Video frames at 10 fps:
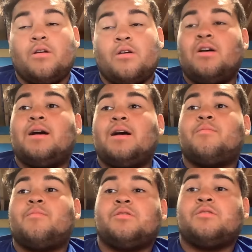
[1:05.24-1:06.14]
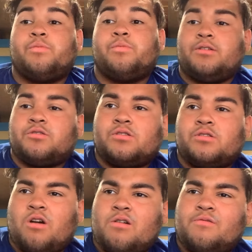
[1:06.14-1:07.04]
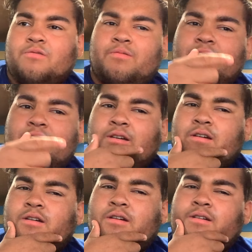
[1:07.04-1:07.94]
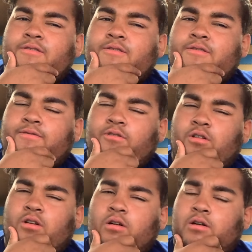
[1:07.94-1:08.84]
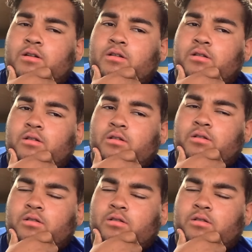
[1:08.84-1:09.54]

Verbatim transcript: Um, so we're gonna start with. Uh,